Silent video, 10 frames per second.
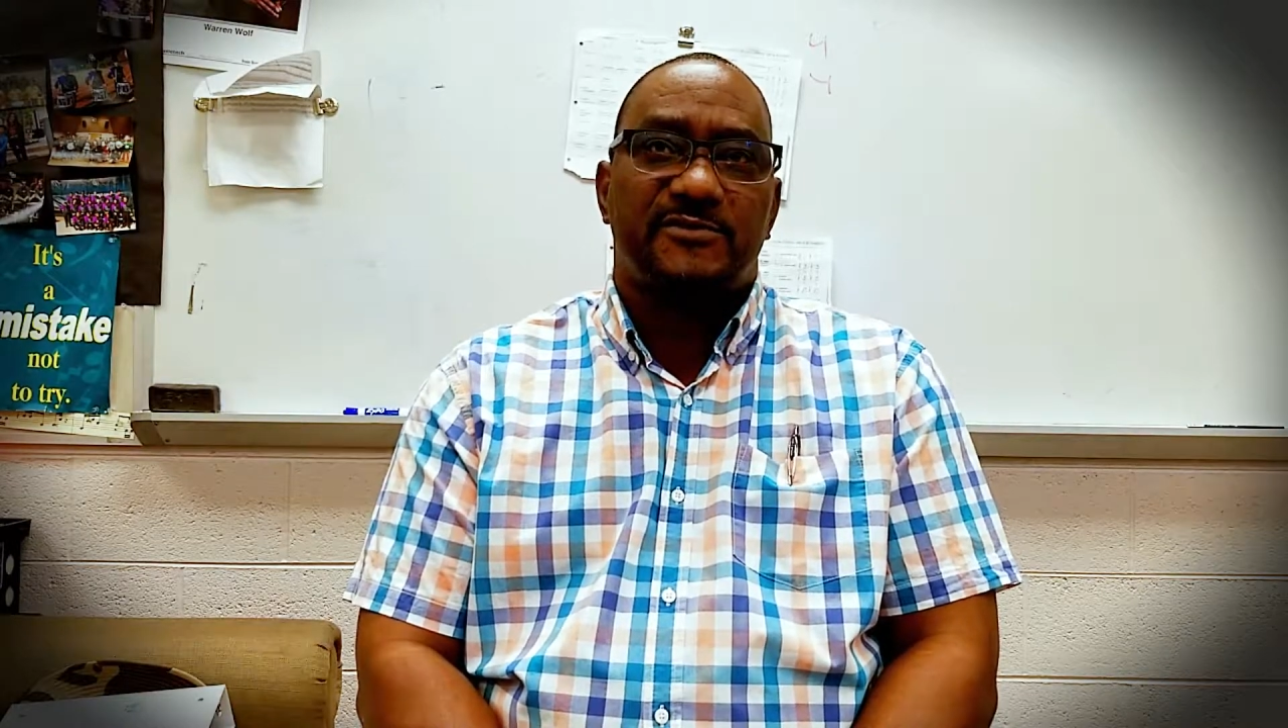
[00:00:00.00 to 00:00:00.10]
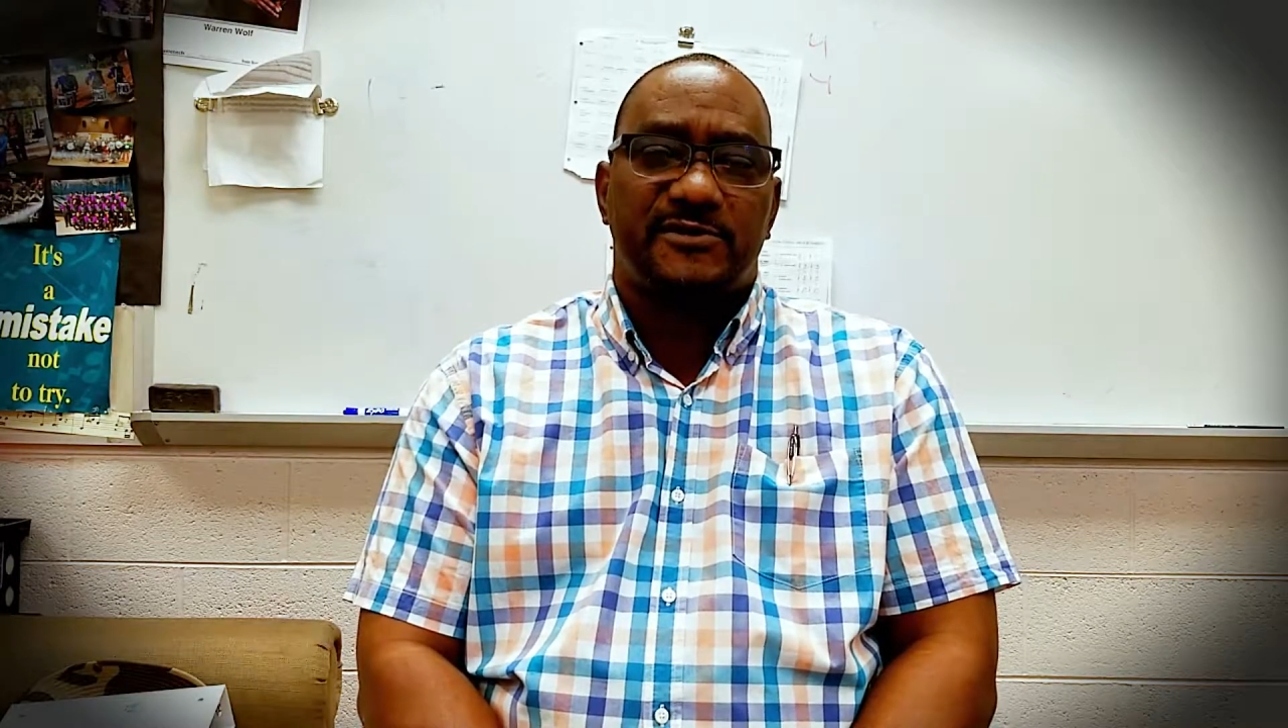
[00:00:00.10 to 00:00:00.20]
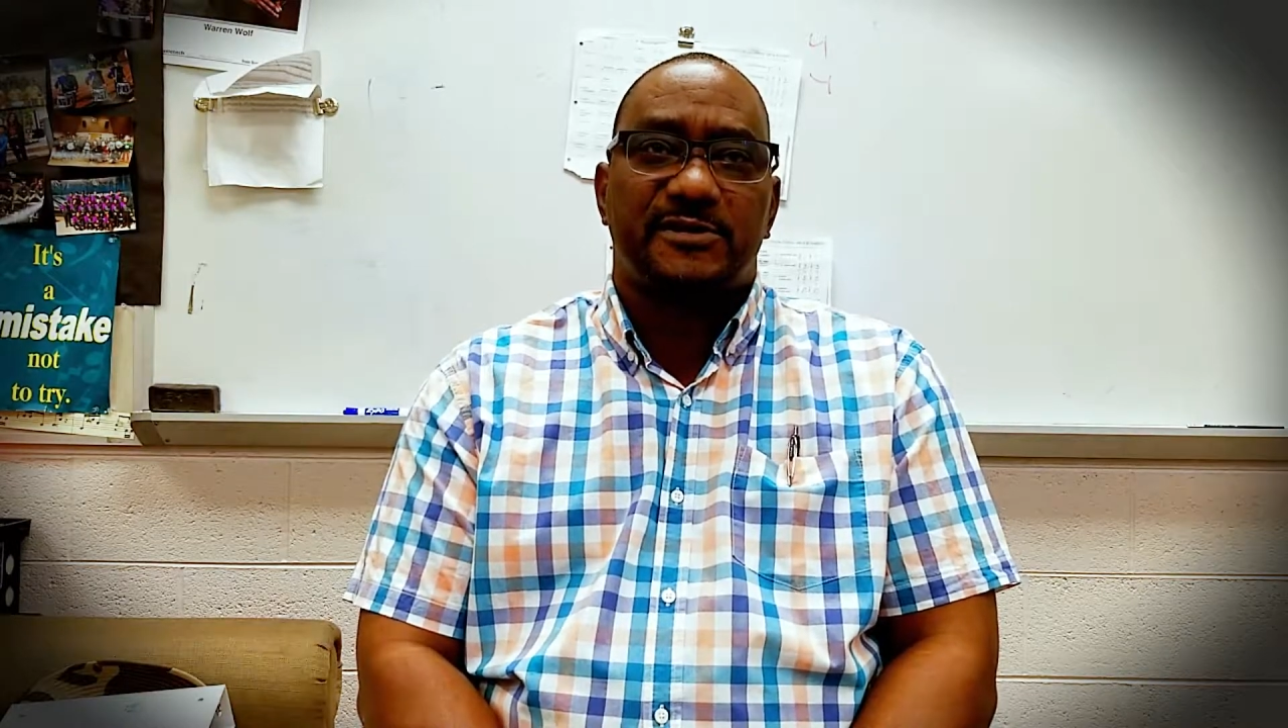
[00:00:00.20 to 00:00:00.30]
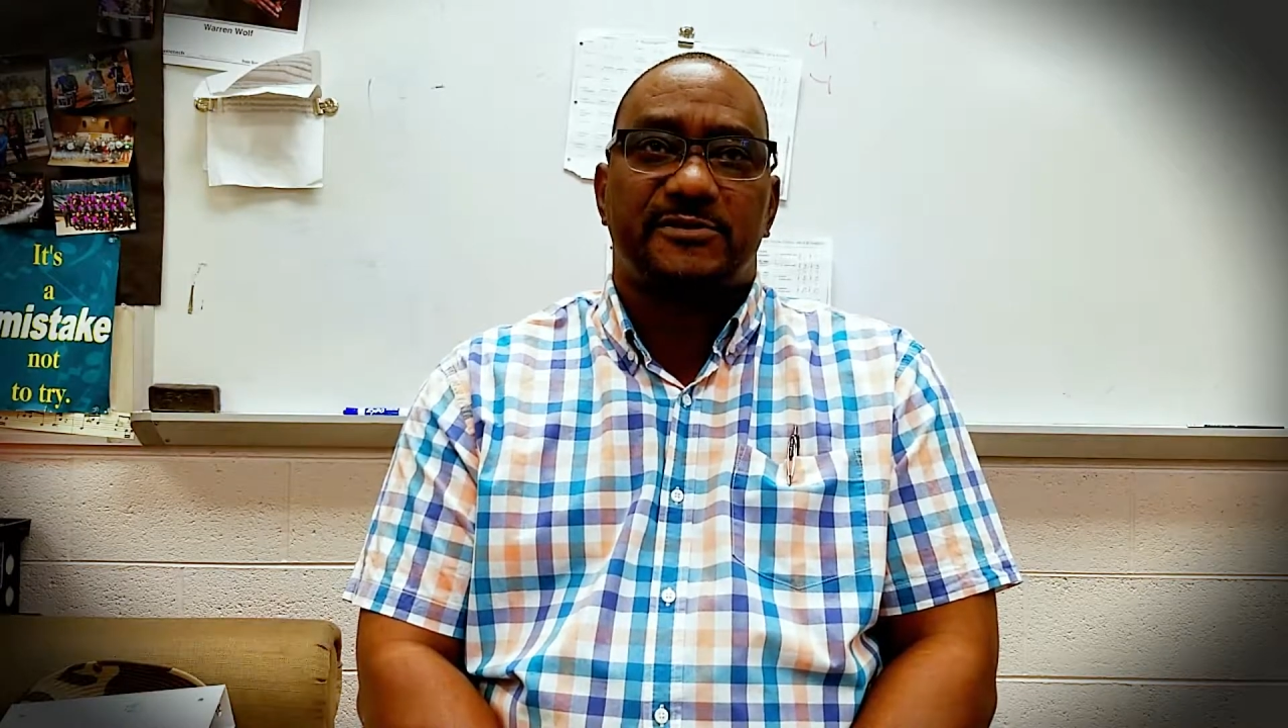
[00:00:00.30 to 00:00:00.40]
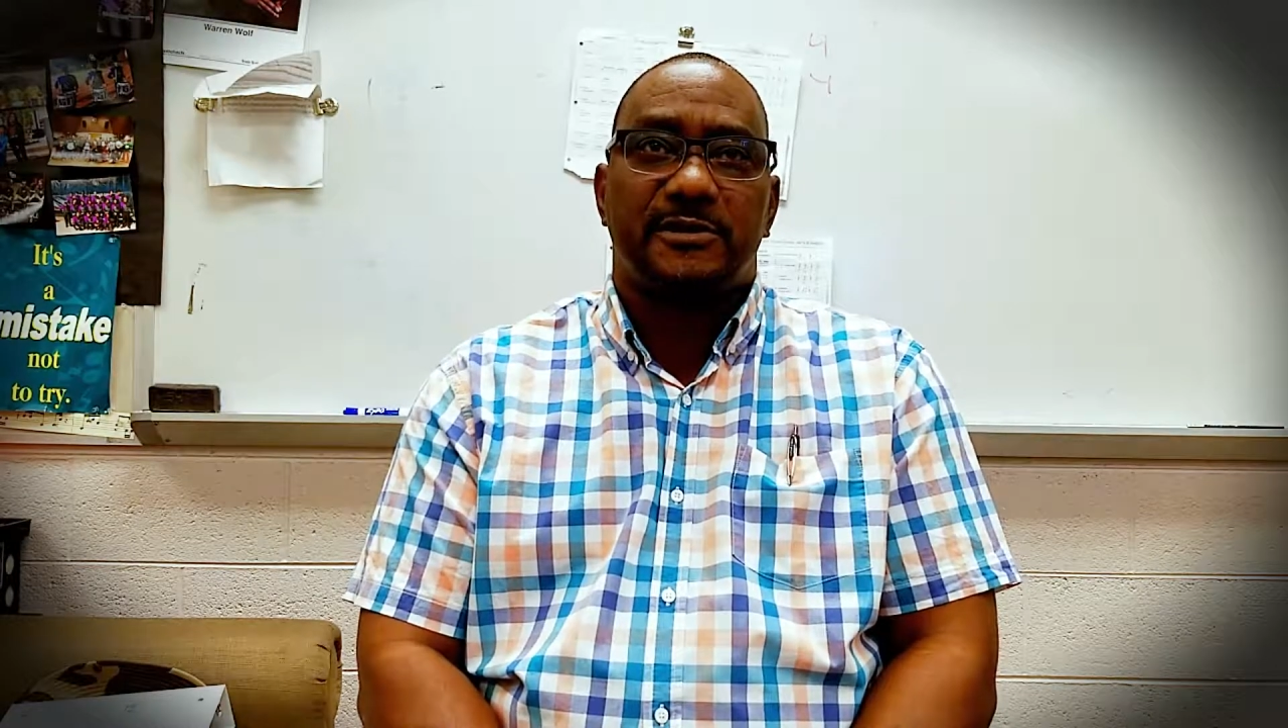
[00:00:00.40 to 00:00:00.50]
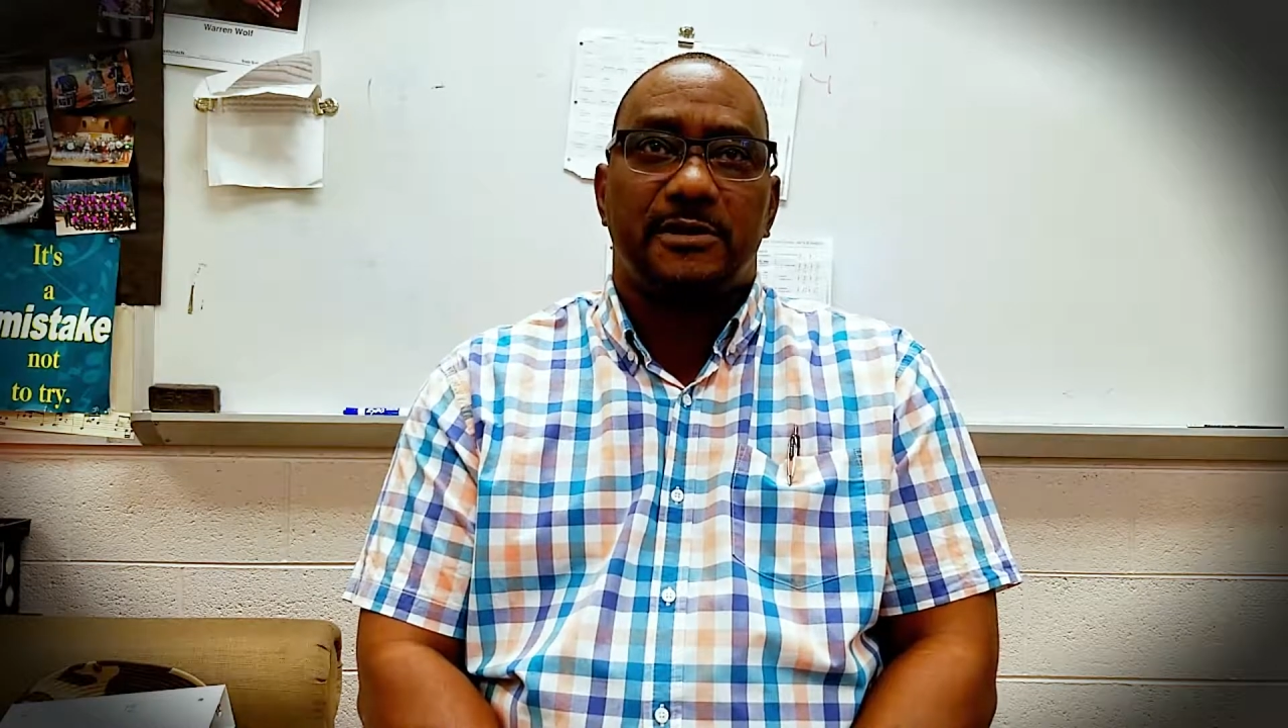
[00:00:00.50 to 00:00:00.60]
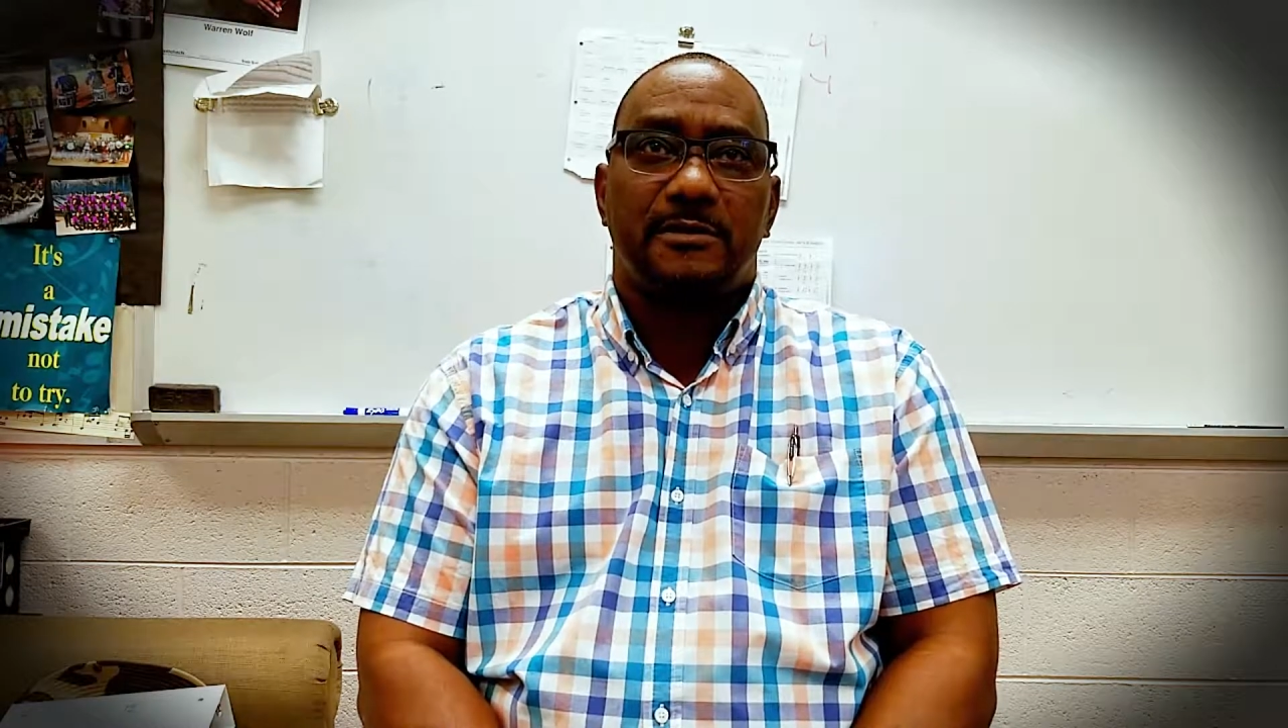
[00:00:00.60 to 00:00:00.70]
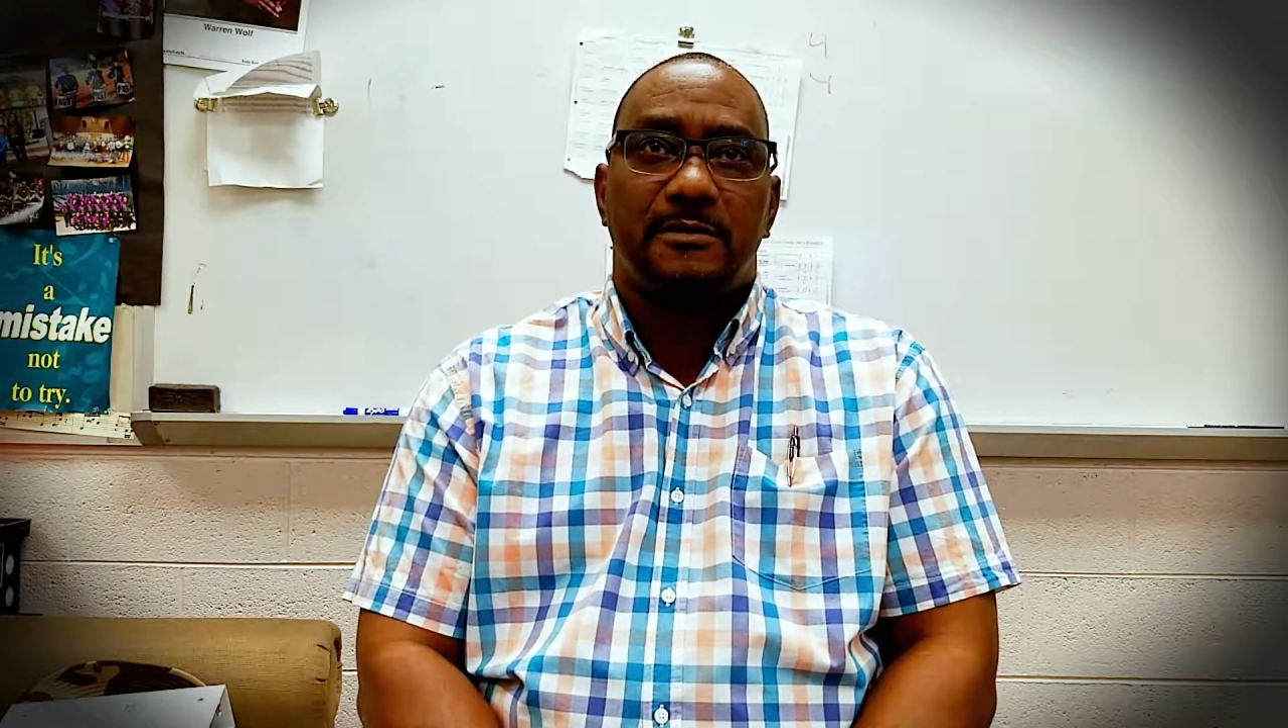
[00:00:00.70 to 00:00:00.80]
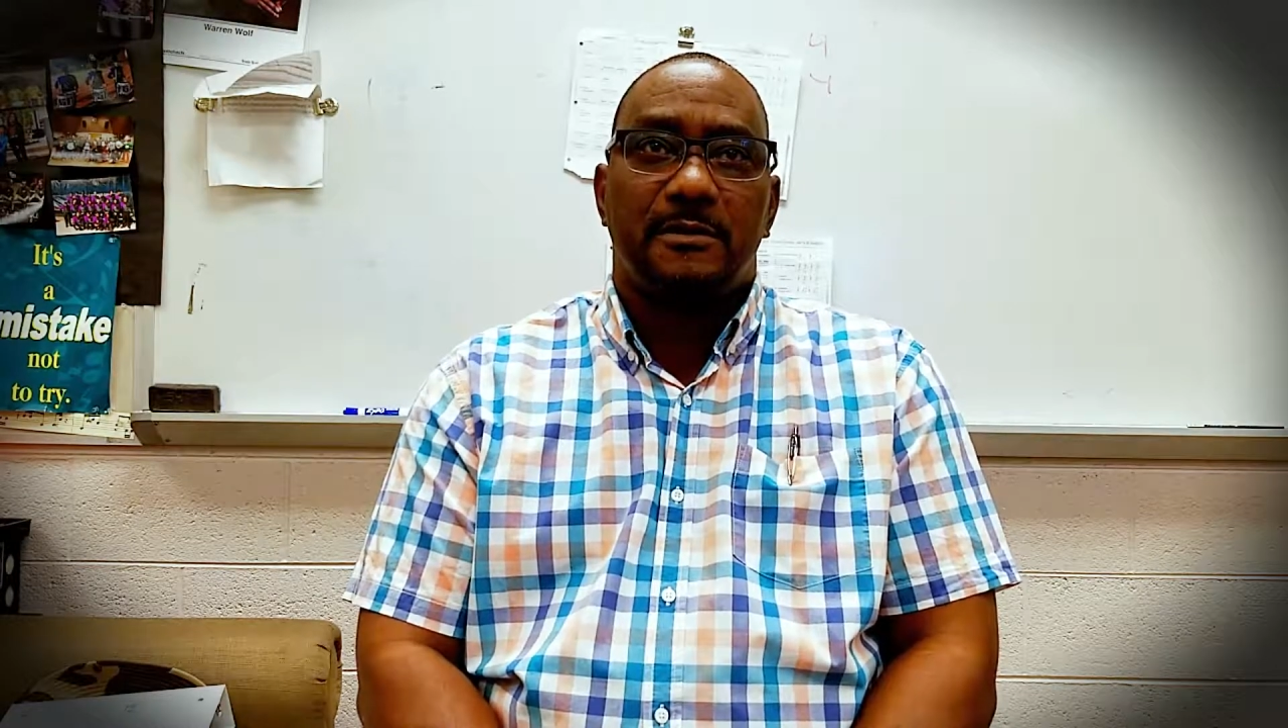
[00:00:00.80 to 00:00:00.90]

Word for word: or 16